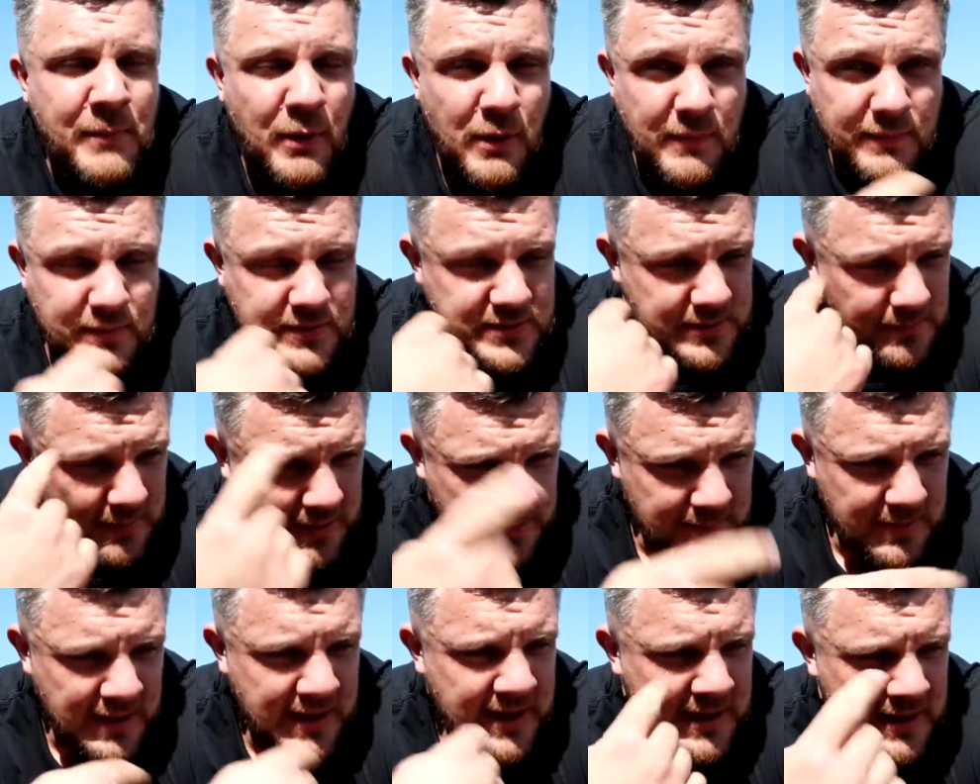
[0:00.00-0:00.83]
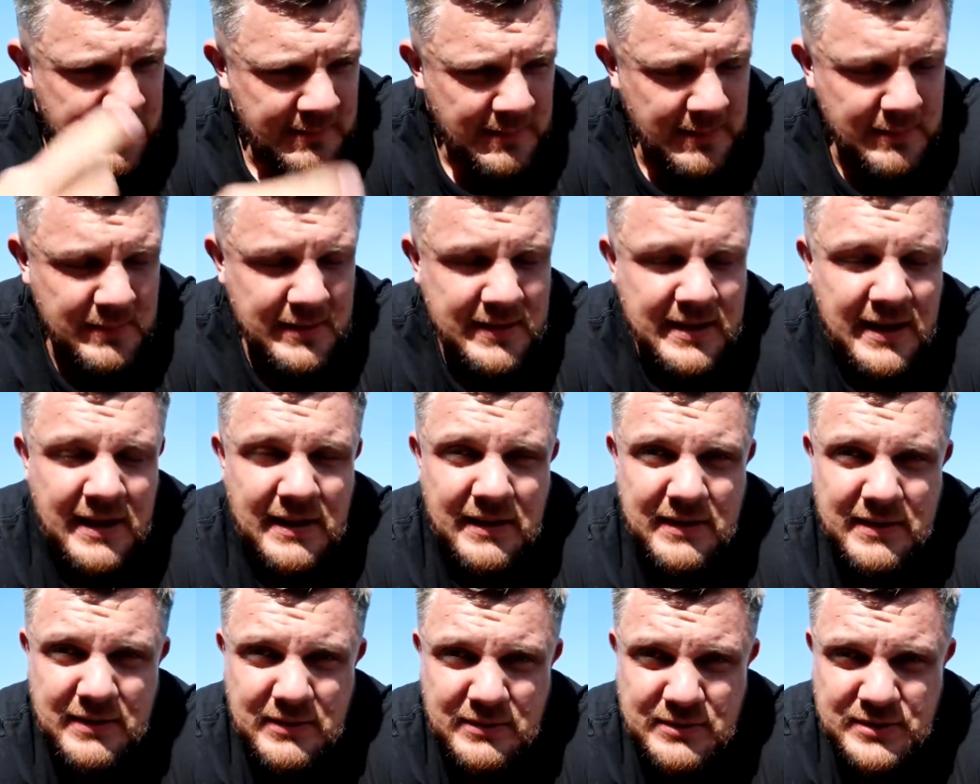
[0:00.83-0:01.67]
But obviously my
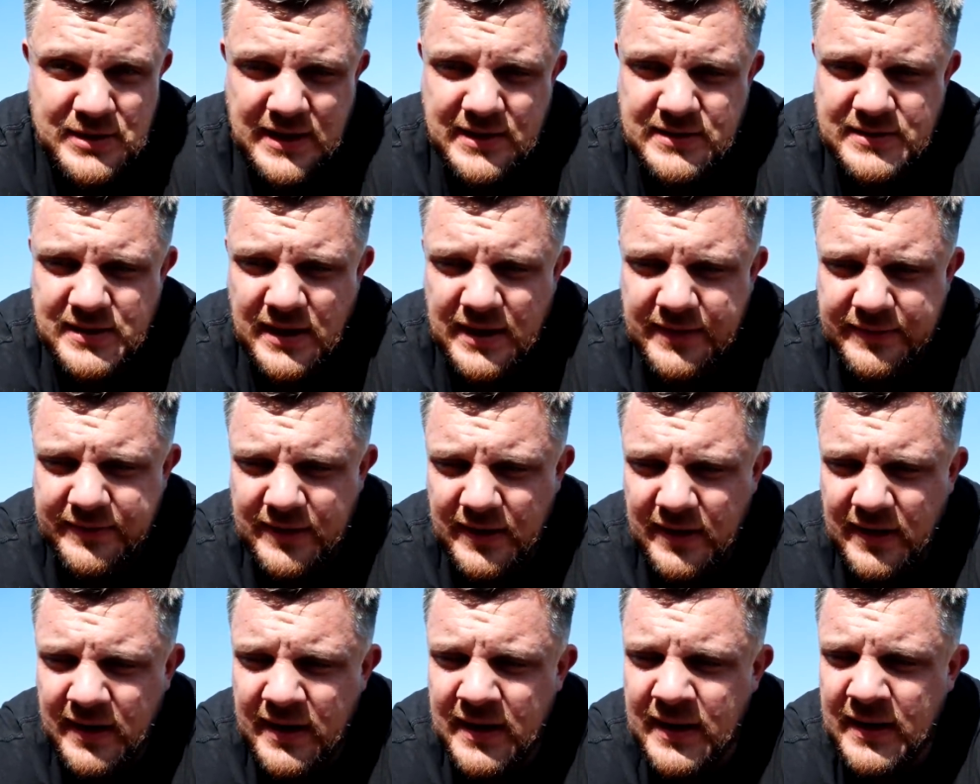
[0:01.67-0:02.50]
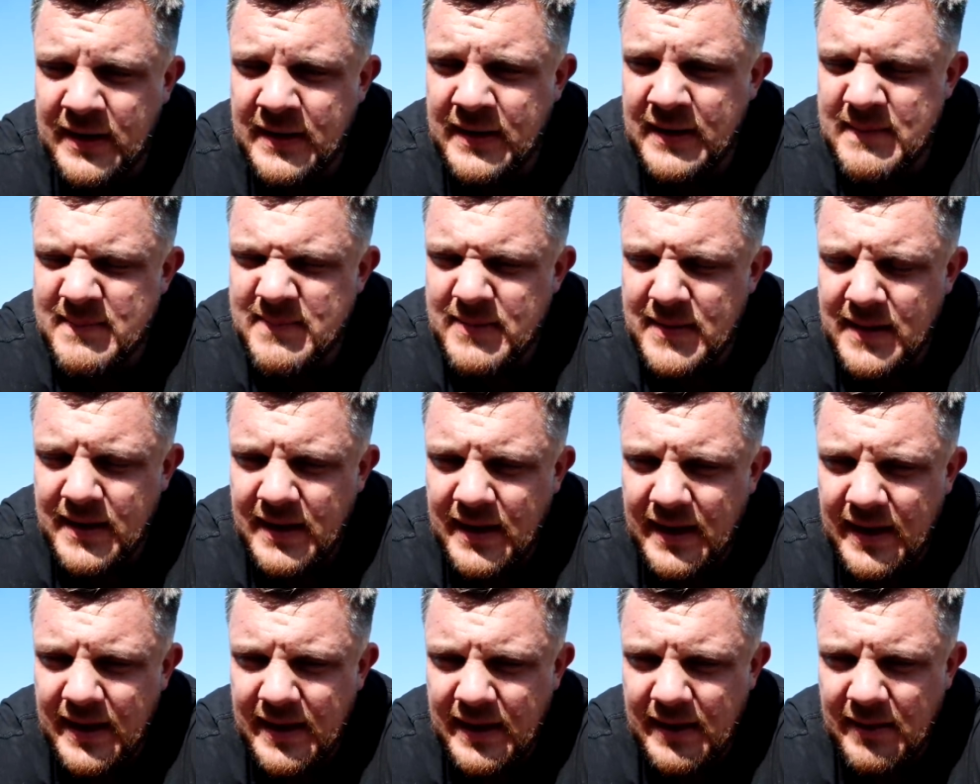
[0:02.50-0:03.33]
mentality will change after
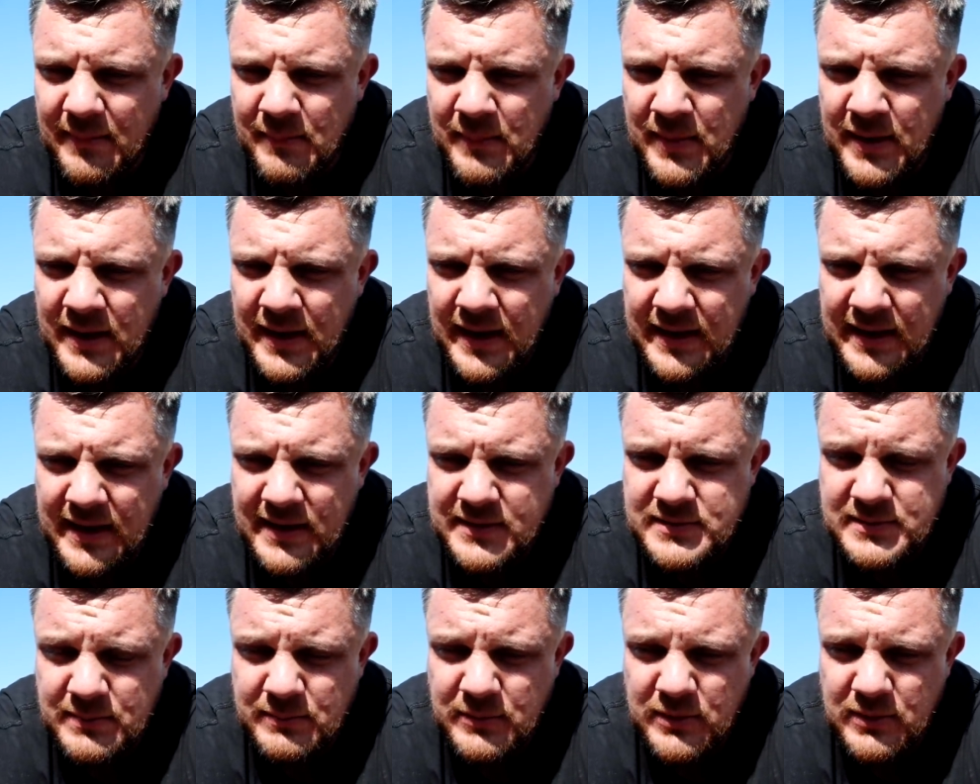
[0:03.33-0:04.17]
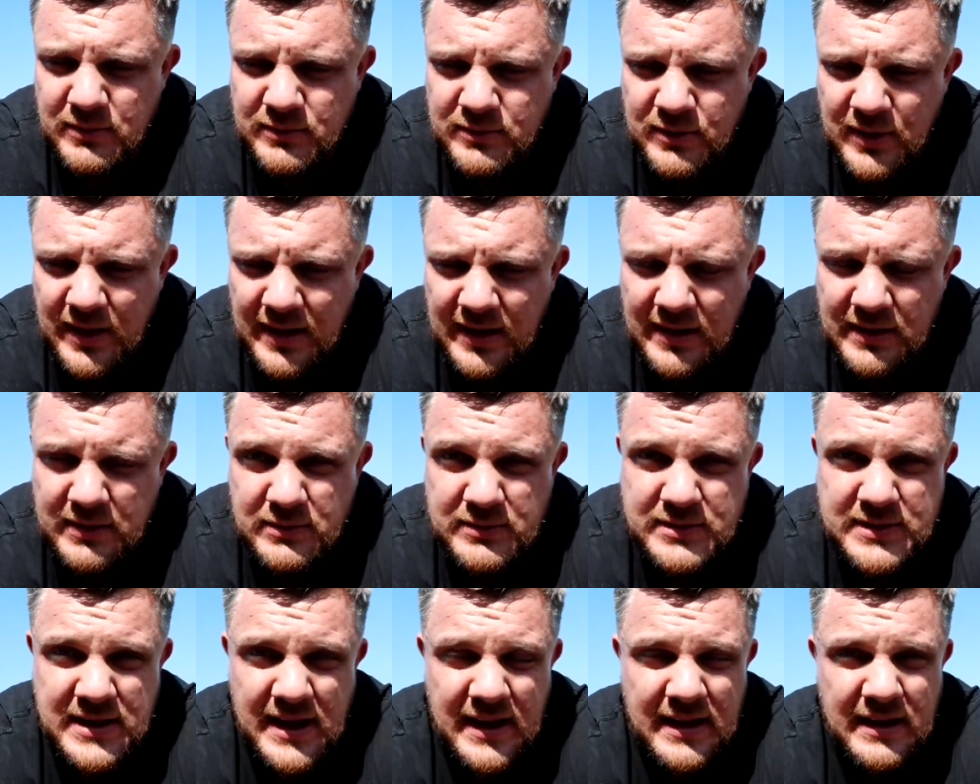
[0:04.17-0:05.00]
I get some good training,
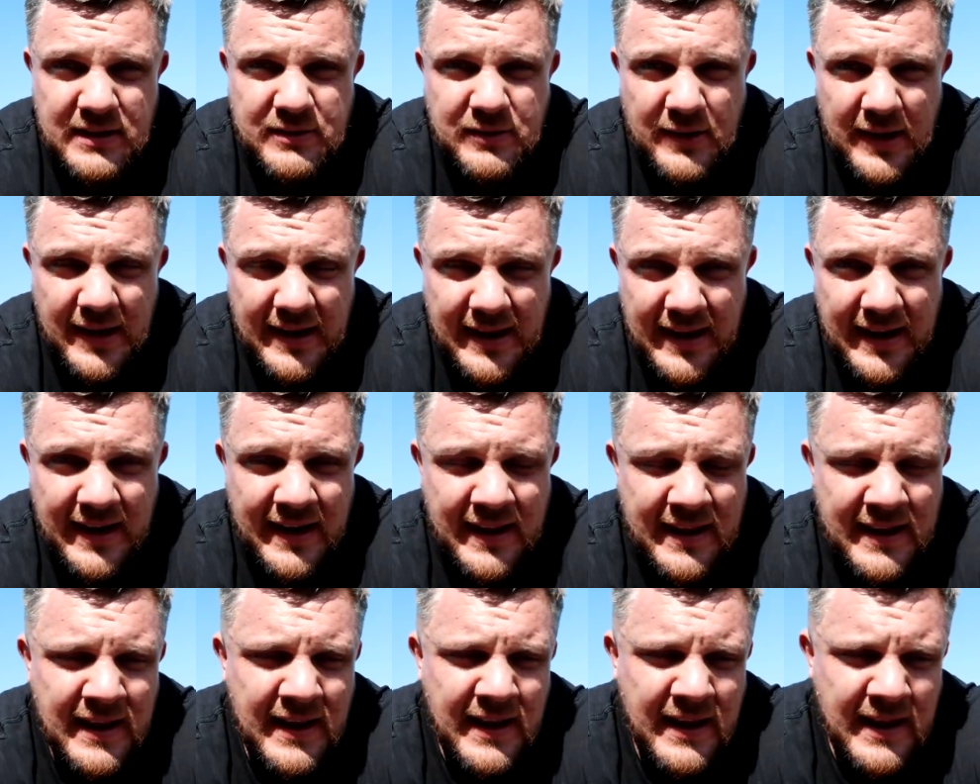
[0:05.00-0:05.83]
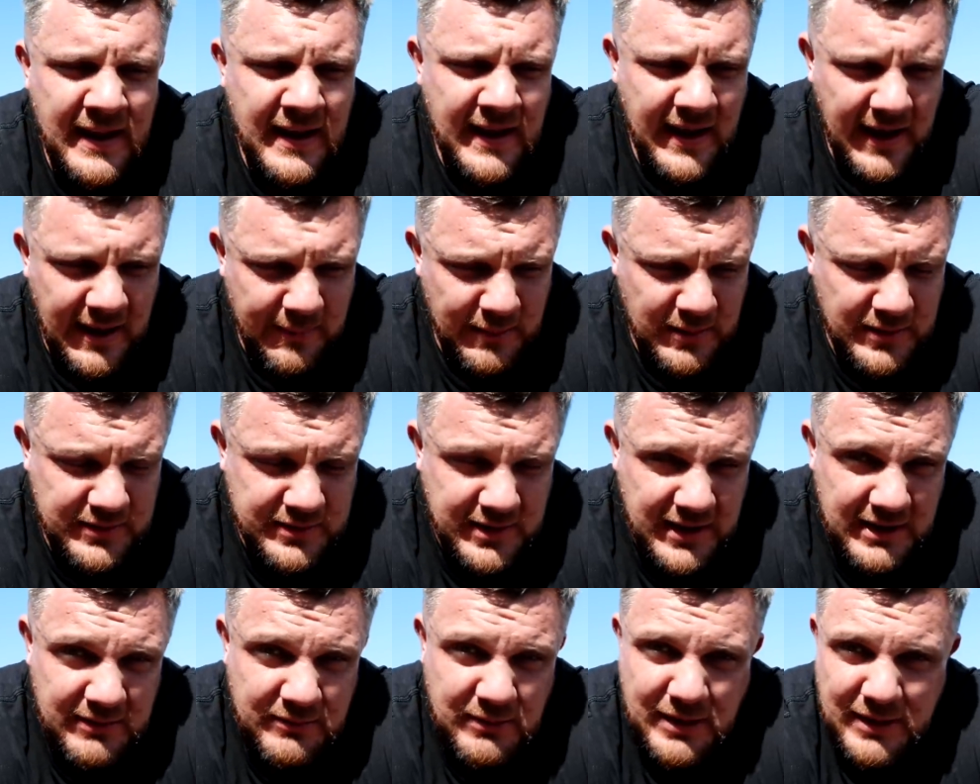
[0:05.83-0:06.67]
good steady training, and
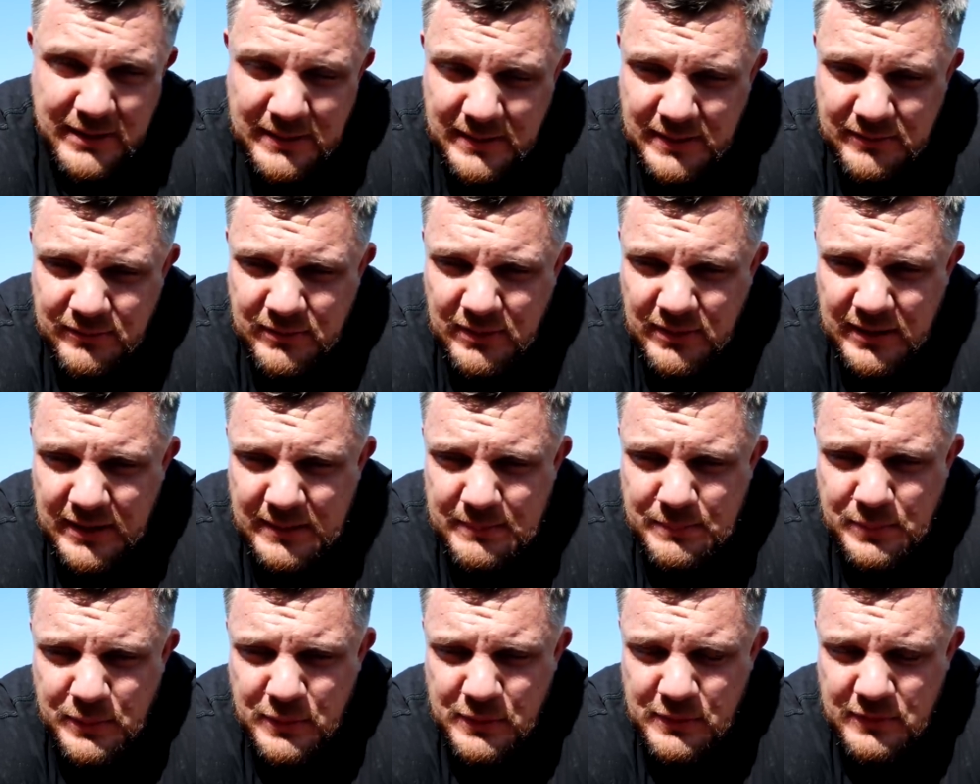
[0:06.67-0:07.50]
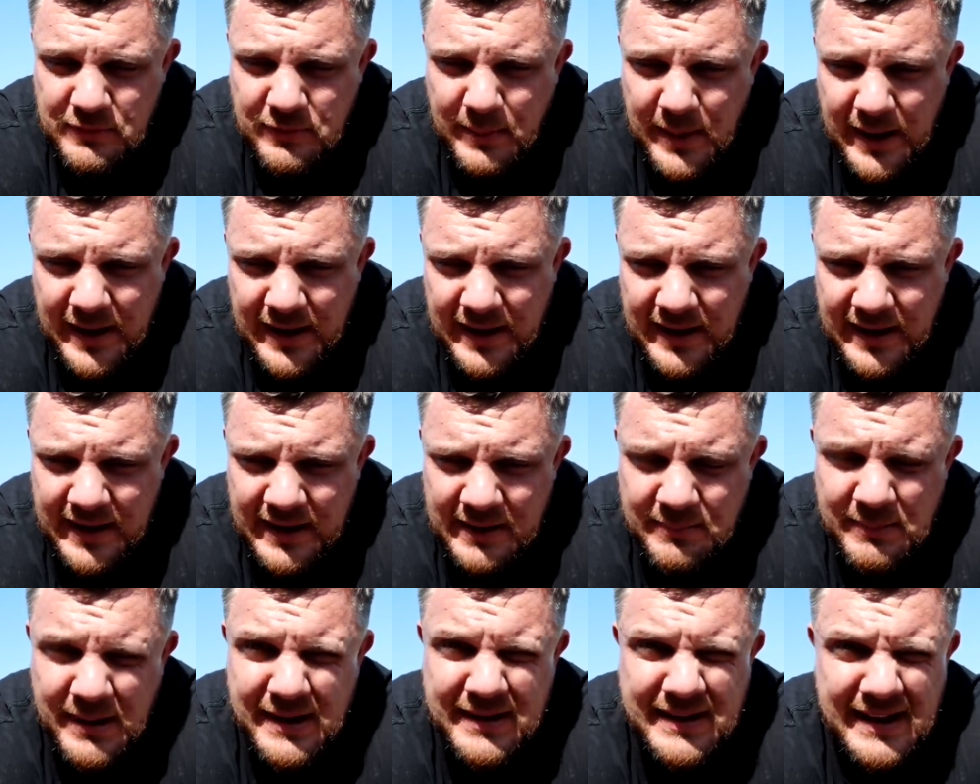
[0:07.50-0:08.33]
try and really, really improve
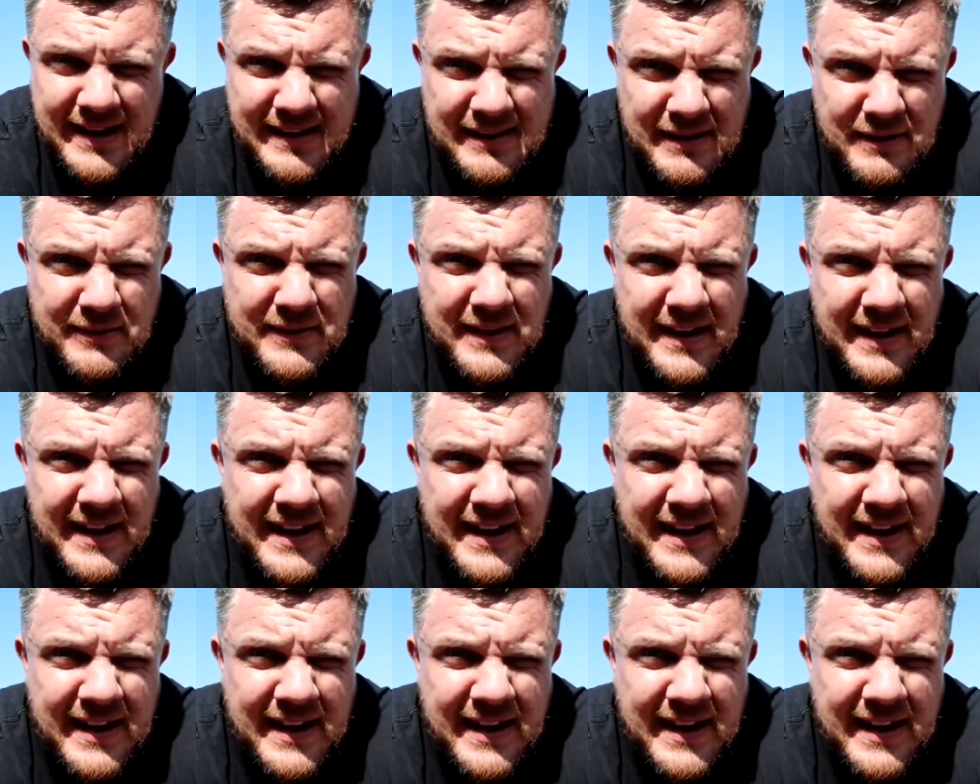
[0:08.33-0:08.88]
my deadlift